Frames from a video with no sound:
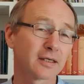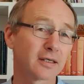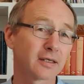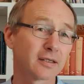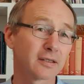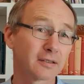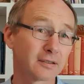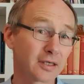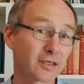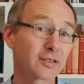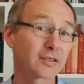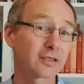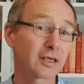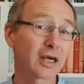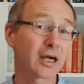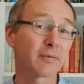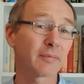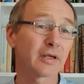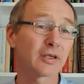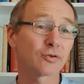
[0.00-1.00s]
This
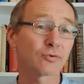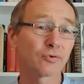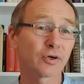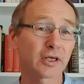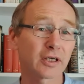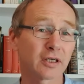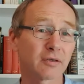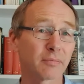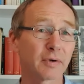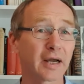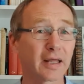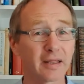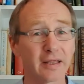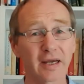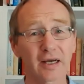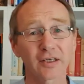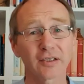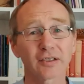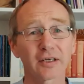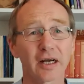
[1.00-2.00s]
psalm is written by the
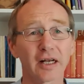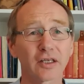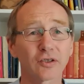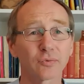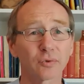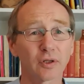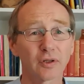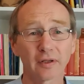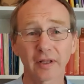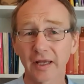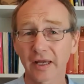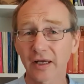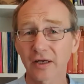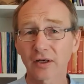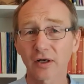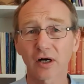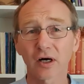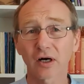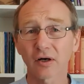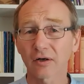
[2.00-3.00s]
exiles when they
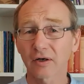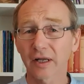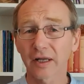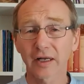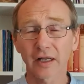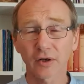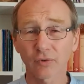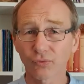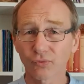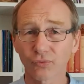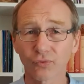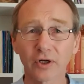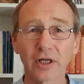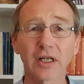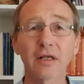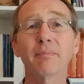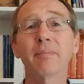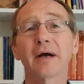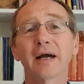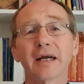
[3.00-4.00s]
are in a
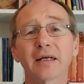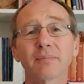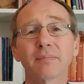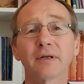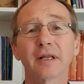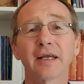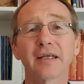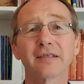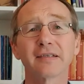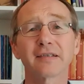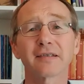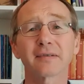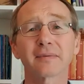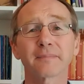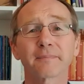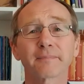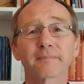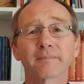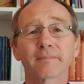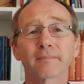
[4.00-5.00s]
really bad place.
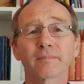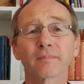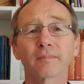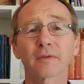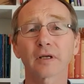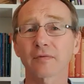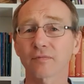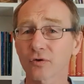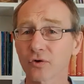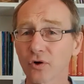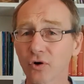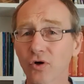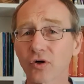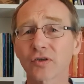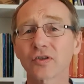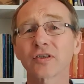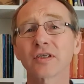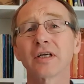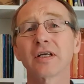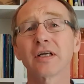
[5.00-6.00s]
Of
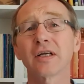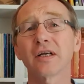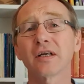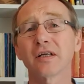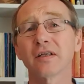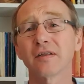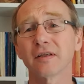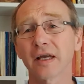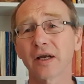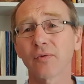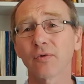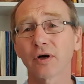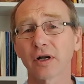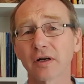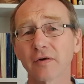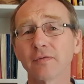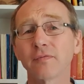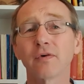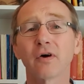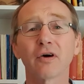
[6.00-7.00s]
course, they were in a
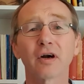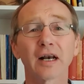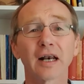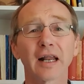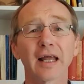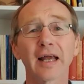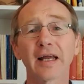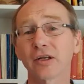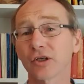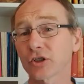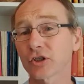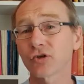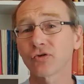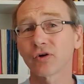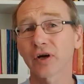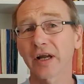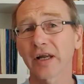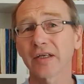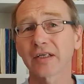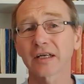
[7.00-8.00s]
foreign land, a
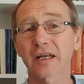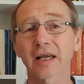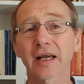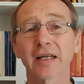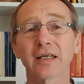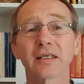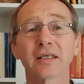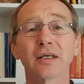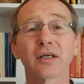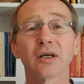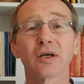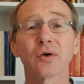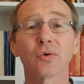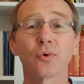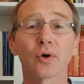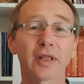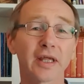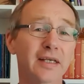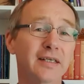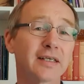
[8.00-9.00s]
strange land,
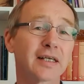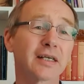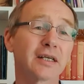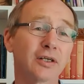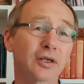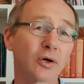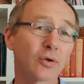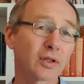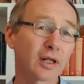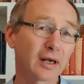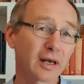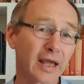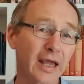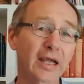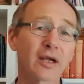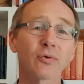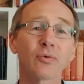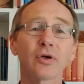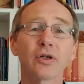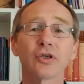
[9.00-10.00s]
where they didn't know the
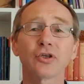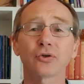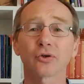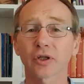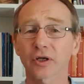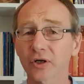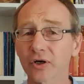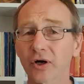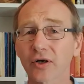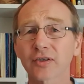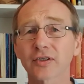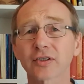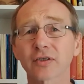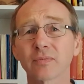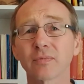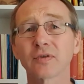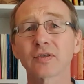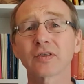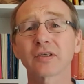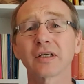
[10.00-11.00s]
language or the
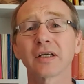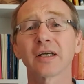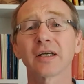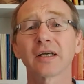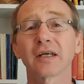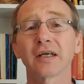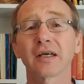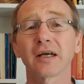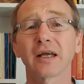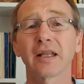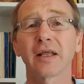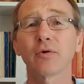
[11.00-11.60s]
customs, and they